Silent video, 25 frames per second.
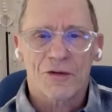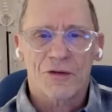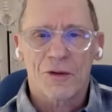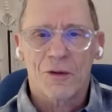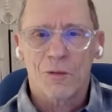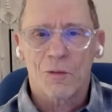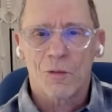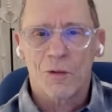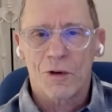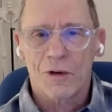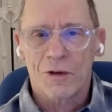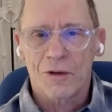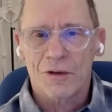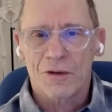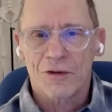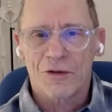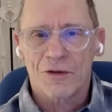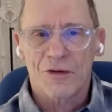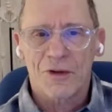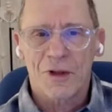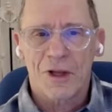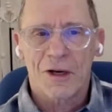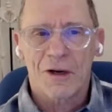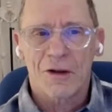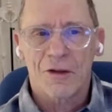the
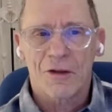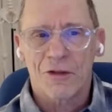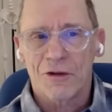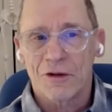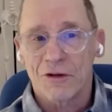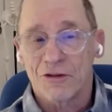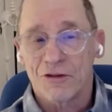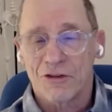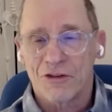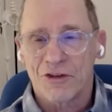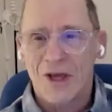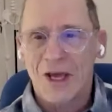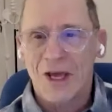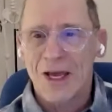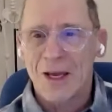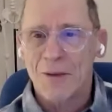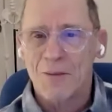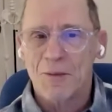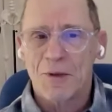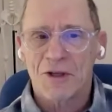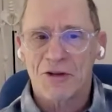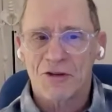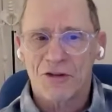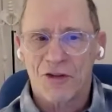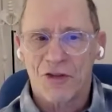words that are the same
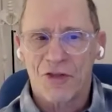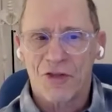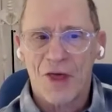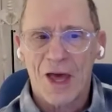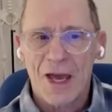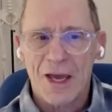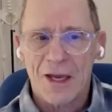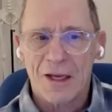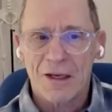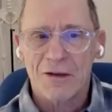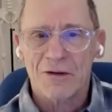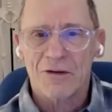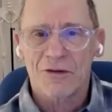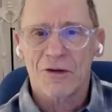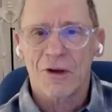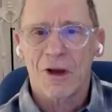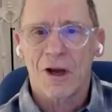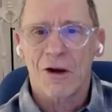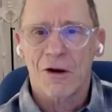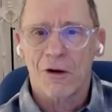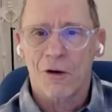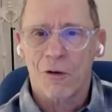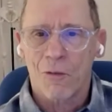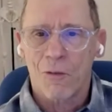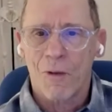as thanks
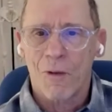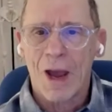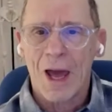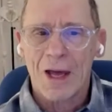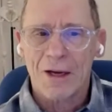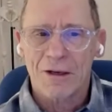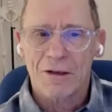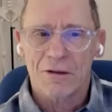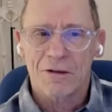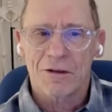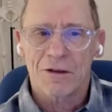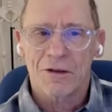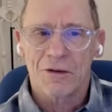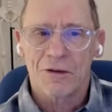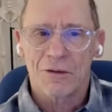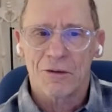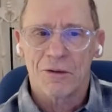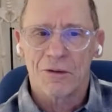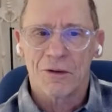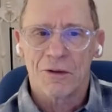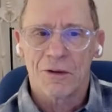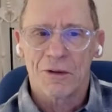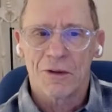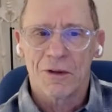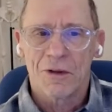are
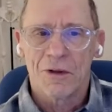gratitude